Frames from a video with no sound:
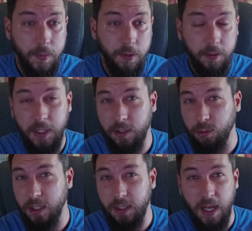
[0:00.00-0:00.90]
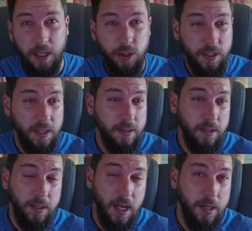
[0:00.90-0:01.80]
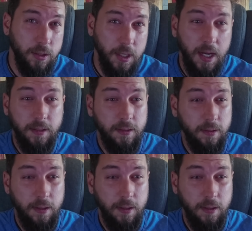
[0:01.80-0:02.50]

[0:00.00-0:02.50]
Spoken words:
Don't need to detach this, detach that,